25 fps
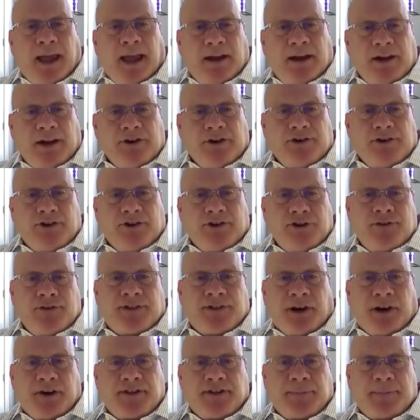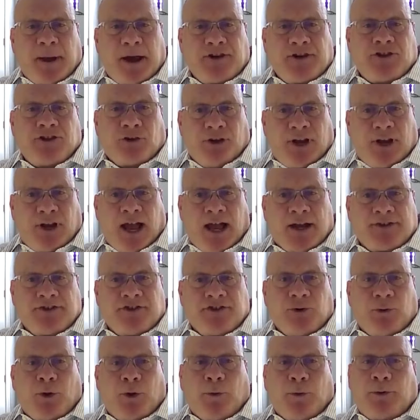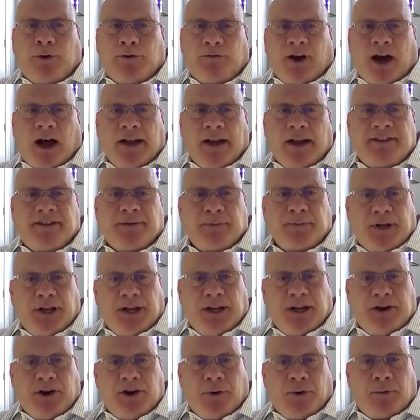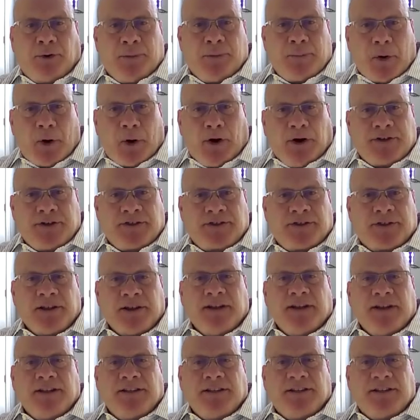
and introduce our special guest who will provide some keynote remarks